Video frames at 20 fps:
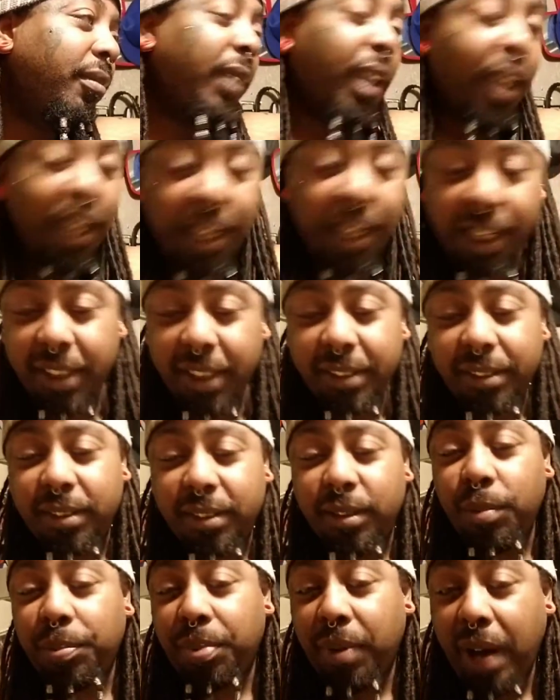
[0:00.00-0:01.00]
is
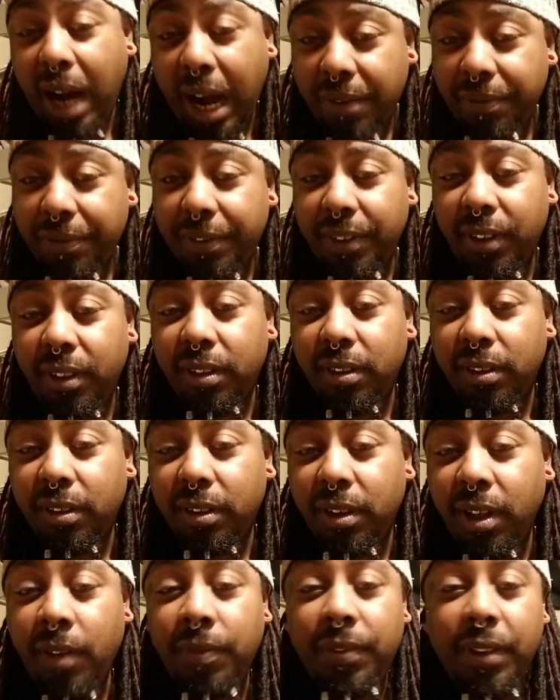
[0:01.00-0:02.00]
the prophet
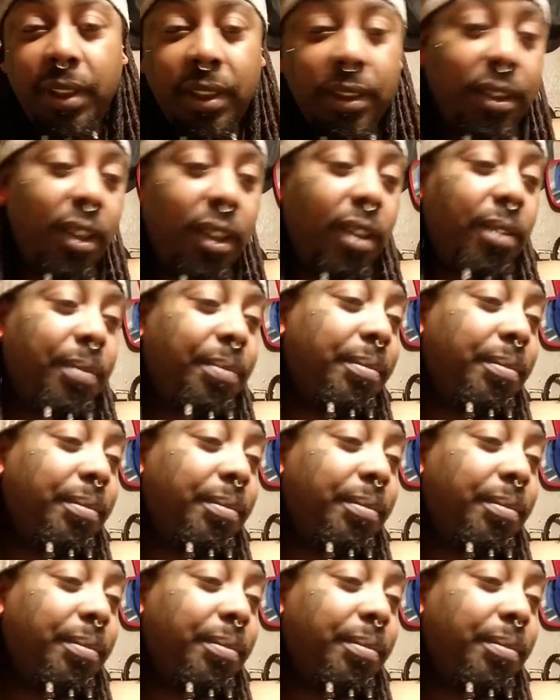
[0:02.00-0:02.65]
of Islam,